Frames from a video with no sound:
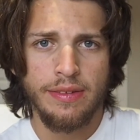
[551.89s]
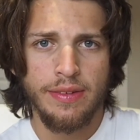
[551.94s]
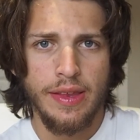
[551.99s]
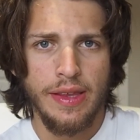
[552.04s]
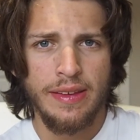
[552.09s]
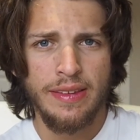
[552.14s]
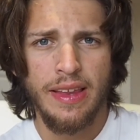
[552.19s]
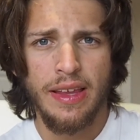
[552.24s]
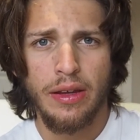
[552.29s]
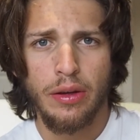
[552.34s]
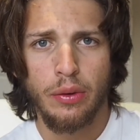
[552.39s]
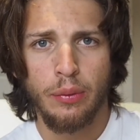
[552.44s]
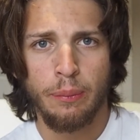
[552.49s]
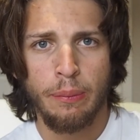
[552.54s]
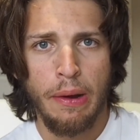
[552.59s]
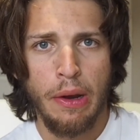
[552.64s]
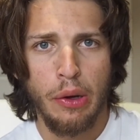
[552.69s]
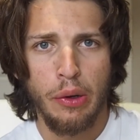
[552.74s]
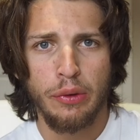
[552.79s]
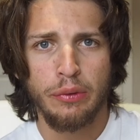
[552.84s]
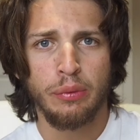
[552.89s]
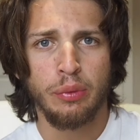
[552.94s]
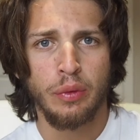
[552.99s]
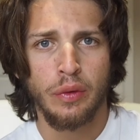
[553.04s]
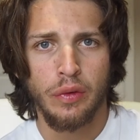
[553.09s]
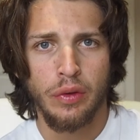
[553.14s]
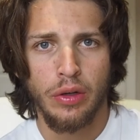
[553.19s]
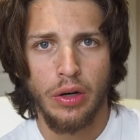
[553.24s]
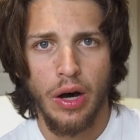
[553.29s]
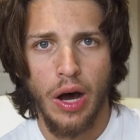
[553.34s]
think that your parents would
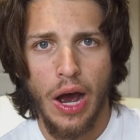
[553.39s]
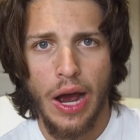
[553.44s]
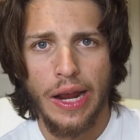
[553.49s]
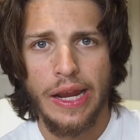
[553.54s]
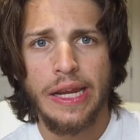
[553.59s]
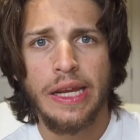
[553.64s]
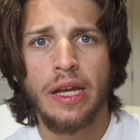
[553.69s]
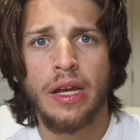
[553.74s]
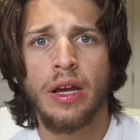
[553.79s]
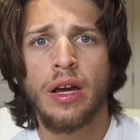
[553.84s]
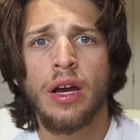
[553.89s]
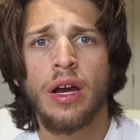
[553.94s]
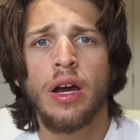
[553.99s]
like